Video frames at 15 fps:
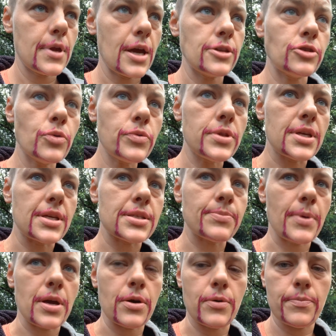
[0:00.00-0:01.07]
don't think it's
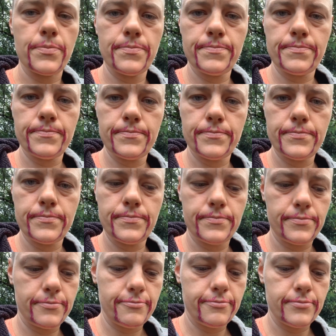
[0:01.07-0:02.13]
my home.
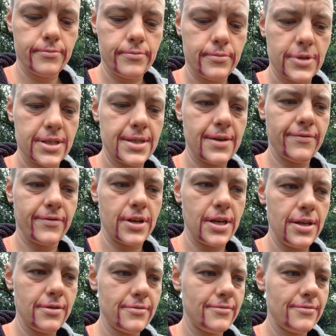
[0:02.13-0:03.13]
Isn't that funny?